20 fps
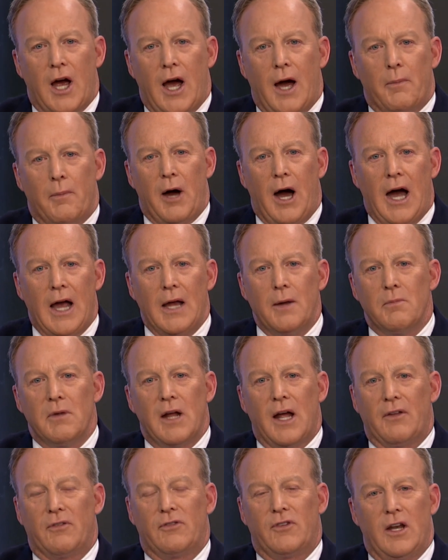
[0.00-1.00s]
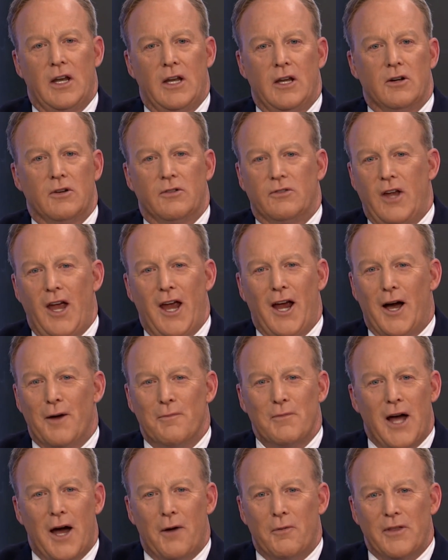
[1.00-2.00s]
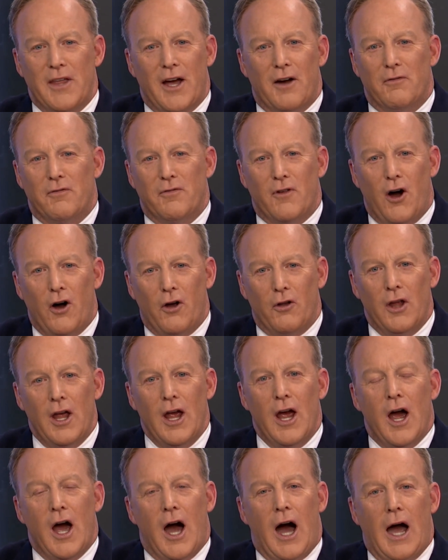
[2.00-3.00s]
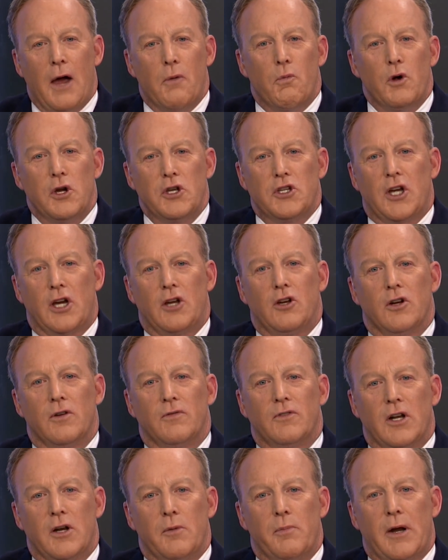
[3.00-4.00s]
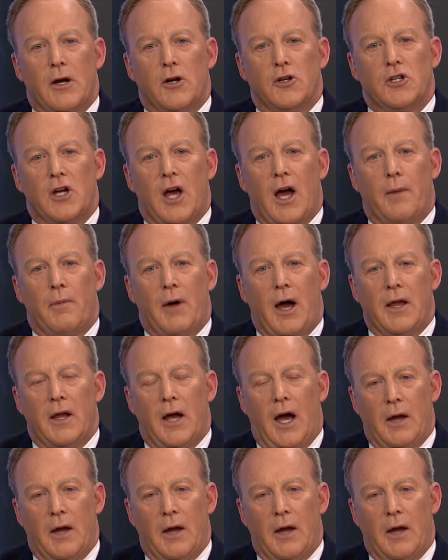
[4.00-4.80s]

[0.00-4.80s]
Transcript: I that. I am not sitting here saying I'm not without fault. I wish I could have done a better job.